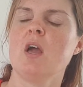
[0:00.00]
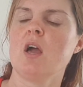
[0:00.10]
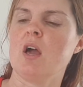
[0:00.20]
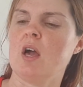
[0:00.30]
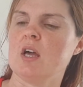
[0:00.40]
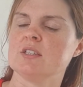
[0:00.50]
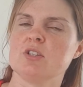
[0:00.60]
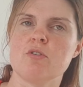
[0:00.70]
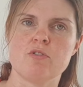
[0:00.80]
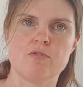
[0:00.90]
and
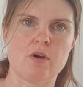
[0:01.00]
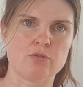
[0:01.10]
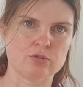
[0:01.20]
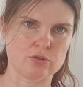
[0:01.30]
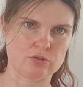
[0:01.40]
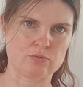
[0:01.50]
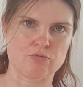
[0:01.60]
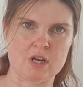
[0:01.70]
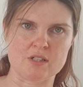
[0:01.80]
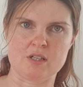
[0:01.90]
so if the feral's got some
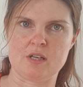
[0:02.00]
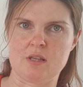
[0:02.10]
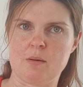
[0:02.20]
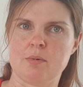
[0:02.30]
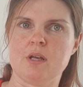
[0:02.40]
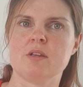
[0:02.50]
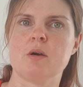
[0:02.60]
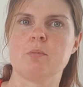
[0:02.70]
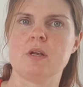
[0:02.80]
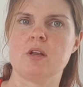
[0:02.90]
racing in their blood,
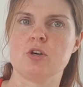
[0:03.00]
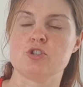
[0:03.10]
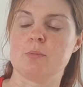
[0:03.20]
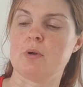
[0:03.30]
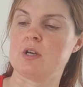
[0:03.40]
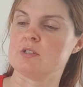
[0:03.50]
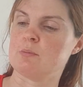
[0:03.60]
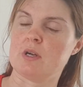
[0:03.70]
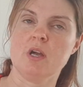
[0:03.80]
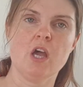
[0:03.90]
they'll be larger birds,
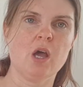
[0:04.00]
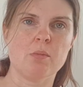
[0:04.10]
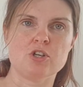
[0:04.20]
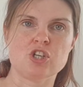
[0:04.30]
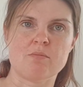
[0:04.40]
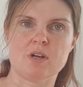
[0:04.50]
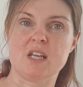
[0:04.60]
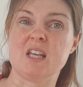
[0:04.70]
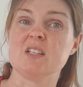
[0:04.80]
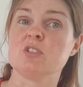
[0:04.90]
but generally
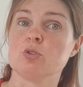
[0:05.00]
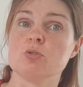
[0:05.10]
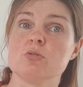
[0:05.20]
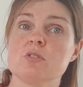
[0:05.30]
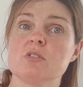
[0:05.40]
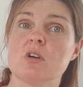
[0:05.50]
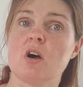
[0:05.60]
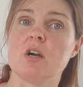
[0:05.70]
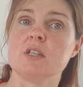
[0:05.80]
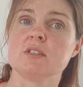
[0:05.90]
he's a good
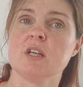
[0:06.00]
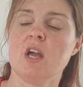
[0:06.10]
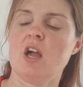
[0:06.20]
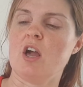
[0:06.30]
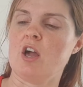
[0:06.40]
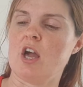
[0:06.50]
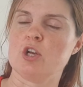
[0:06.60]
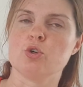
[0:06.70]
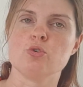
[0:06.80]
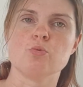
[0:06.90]
size and
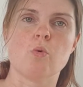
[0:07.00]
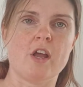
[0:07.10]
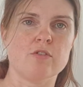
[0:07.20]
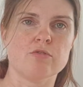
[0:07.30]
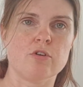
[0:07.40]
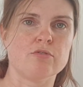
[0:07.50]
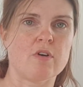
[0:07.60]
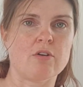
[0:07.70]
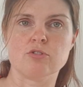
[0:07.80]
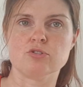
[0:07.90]
a good weight for a
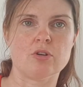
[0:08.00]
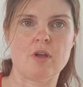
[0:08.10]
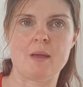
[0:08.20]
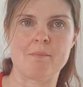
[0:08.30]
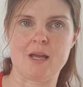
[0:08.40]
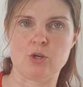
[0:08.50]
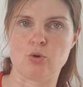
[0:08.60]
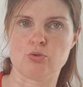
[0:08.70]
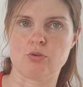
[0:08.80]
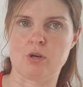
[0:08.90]
feral, so he may
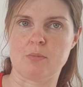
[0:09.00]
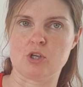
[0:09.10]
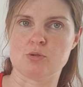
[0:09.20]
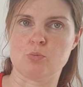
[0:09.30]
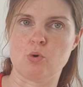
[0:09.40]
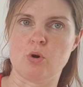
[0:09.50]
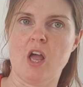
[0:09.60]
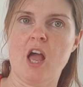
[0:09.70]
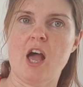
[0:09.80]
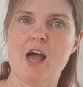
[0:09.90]
not grow much more,
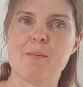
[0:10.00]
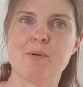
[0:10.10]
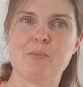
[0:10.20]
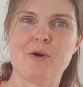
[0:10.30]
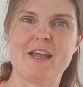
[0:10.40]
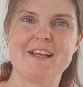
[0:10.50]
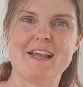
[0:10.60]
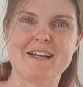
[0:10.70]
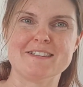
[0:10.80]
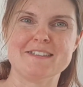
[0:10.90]
but what he
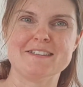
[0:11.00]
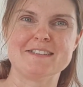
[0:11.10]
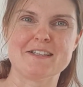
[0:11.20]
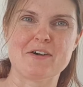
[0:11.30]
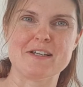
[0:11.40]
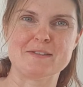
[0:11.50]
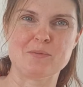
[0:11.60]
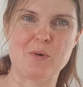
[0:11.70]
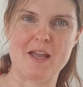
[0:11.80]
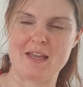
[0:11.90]
lacks in size
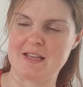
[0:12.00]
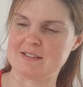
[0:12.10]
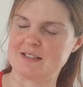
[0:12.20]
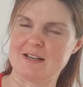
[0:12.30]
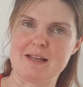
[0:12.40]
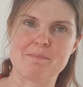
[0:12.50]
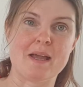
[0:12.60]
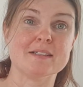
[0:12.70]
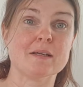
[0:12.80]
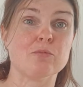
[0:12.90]
and weight he certainly
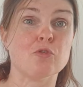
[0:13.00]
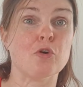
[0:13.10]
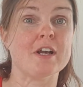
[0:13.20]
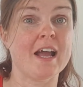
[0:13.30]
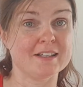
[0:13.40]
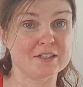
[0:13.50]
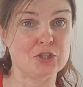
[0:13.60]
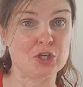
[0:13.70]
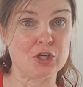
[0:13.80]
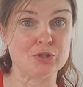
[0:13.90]
makes up for in
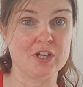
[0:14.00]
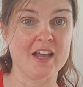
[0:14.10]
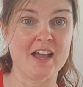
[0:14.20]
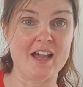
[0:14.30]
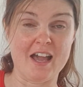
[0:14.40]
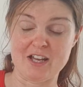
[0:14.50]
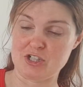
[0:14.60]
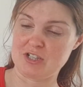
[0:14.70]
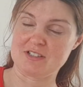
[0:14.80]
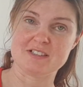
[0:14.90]
attitude. As
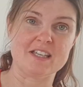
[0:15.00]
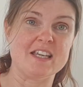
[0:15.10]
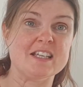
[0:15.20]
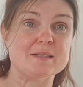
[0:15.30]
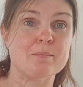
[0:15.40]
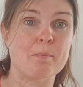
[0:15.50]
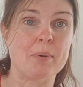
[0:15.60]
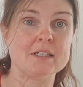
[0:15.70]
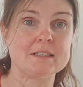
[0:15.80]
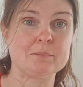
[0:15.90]
you can see, he's
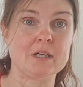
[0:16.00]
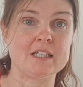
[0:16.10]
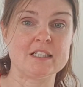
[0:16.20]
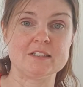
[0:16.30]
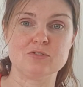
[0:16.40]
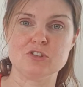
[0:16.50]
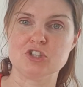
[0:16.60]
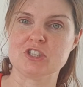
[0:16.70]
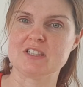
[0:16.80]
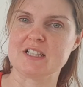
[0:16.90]
biting my hand
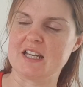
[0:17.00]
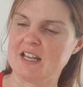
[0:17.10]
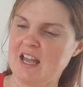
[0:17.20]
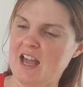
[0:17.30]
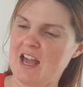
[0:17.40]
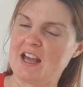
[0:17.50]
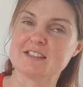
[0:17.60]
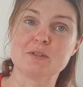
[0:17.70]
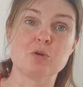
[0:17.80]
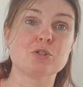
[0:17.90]
furiously,
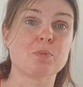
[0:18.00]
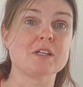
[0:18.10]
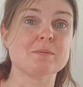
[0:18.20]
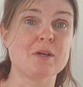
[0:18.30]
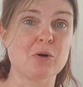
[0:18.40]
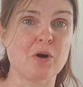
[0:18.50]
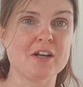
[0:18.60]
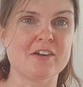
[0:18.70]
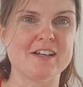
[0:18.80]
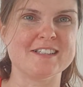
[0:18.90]
so which brings me
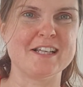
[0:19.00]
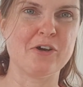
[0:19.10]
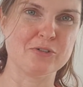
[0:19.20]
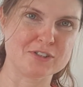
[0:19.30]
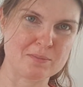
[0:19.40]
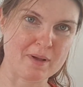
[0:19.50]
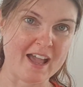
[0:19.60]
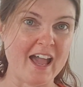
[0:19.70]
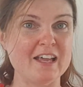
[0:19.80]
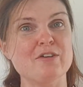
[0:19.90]
quite nicely onto
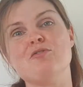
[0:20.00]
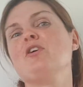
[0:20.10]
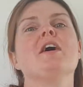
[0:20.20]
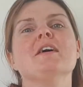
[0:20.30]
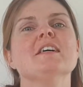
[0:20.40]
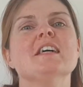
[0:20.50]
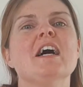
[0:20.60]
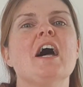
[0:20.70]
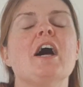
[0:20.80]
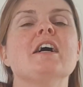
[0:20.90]
behaviour.
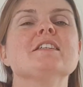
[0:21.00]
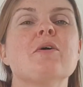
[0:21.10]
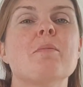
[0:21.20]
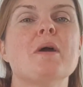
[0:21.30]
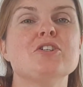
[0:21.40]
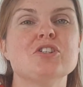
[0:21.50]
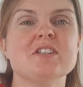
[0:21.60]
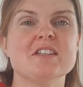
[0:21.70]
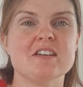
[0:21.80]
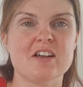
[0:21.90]
So I mentioned
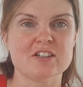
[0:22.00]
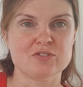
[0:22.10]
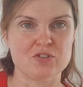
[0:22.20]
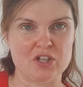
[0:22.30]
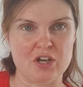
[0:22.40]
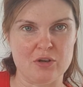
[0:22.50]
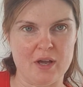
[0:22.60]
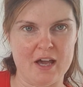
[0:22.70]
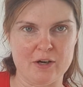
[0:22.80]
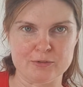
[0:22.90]
in the last video
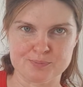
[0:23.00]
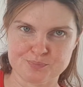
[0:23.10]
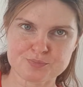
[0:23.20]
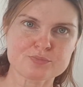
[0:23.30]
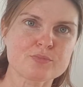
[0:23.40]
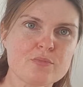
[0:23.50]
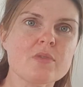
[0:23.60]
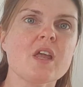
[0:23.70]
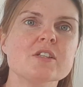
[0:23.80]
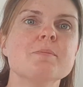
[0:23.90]
how
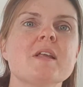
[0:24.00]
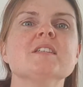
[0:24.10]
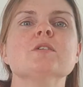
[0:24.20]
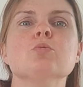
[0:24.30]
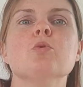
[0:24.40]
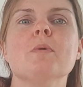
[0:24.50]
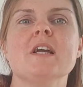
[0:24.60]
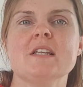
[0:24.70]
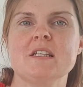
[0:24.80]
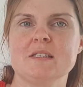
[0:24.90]
Spencer will
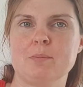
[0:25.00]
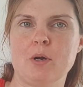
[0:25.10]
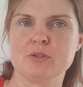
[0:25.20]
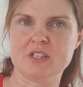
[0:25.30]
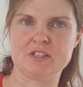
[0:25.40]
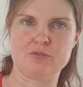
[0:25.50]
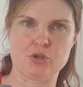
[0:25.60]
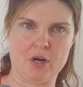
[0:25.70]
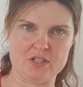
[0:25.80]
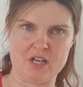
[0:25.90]
be in this process of
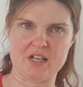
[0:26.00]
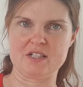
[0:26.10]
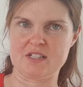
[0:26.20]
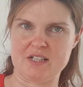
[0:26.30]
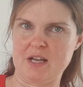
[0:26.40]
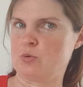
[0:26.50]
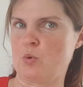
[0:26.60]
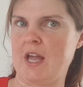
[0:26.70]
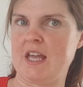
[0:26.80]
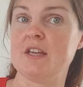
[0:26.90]
trying to understand
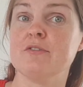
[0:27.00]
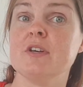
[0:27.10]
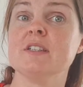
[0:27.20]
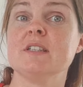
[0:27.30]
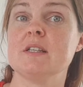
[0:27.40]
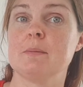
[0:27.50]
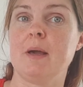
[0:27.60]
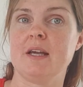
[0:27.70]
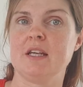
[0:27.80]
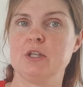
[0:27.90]
where he fits in the
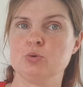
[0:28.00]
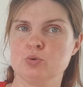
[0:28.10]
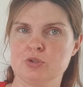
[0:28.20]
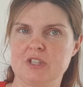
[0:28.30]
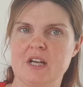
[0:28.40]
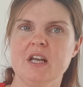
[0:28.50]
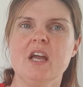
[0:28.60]
pecking order.